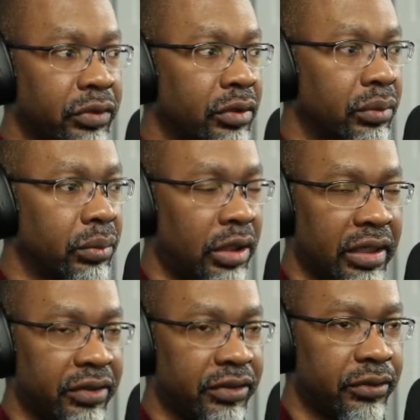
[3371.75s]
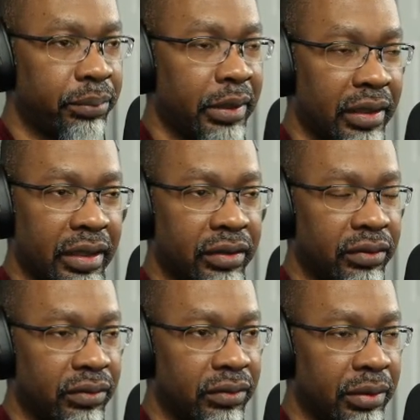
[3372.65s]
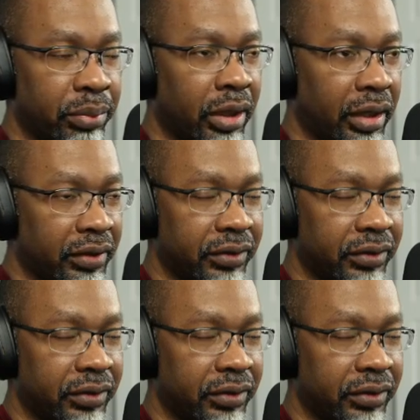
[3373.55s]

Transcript: really expand the products that